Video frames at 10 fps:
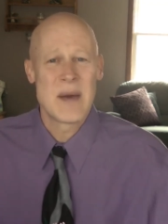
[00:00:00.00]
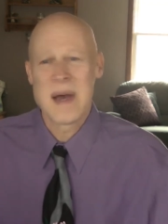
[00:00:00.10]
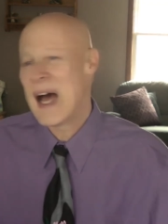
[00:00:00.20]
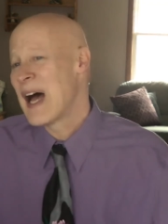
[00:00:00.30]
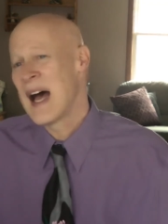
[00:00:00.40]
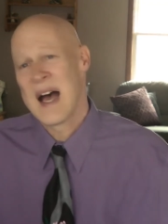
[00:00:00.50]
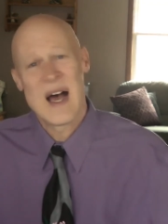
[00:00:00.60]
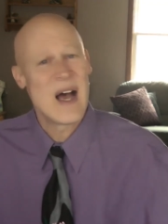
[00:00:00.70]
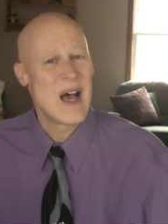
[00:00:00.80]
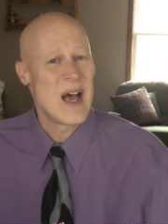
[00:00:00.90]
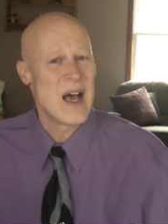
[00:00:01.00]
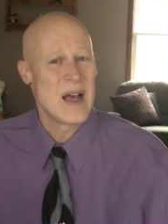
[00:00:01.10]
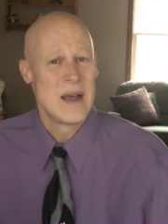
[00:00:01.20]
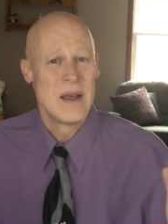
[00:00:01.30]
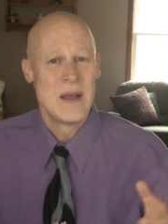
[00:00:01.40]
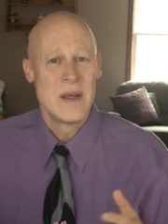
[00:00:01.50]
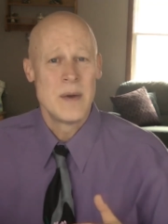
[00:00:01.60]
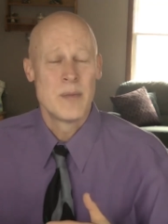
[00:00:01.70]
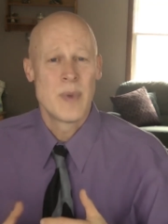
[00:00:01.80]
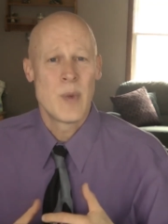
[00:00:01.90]
ha ha ha,
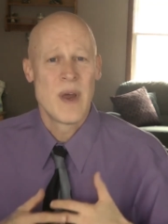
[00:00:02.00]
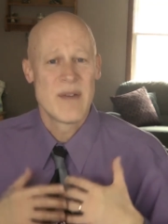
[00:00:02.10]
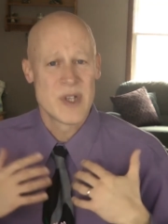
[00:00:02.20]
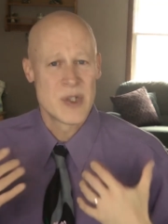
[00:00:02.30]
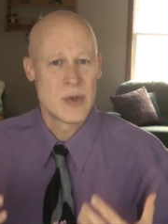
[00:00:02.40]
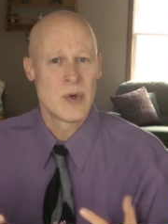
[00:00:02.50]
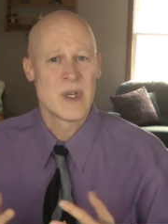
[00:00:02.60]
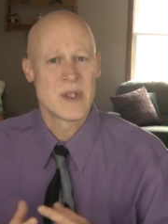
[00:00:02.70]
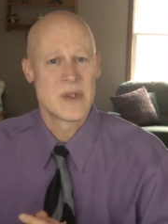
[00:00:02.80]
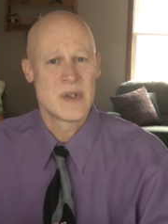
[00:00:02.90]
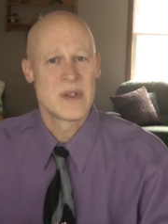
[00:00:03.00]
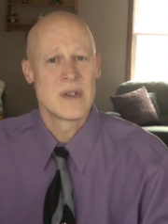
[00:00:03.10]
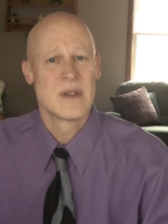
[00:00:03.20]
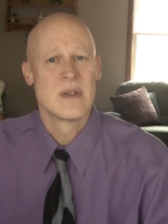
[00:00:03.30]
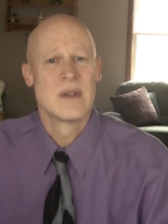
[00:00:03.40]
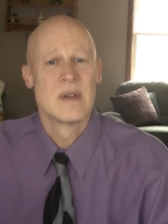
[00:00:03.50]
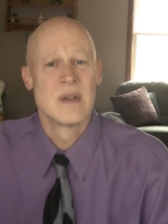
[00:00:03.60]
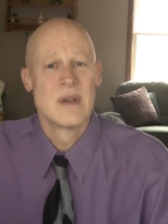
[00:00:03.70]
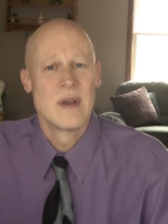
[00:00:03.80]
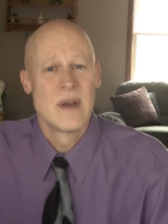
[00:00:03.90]
but we have assurance
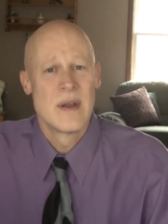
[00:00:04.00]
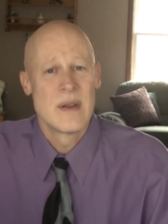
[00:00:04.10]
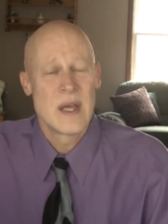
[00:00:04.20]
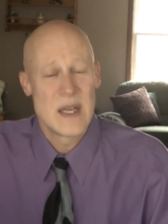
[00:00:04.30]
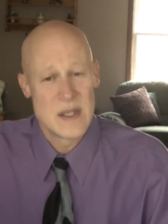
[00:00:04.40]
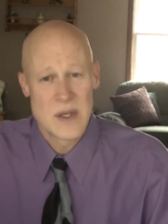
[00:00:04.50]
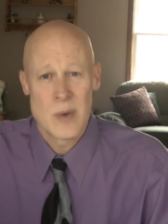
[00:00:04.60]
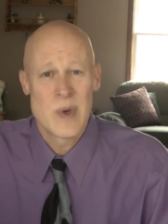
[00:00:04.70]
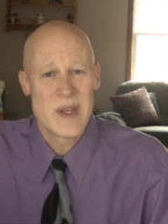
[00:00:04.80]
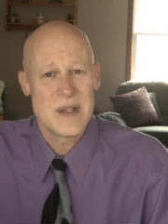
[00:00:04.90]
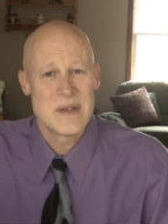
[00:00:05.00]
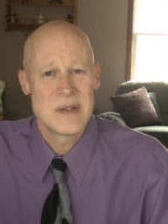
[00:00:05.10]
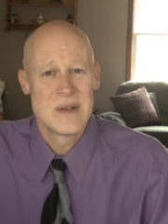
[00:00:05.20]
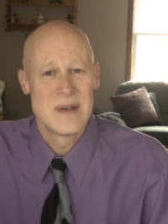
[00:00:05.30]
that He's there with us,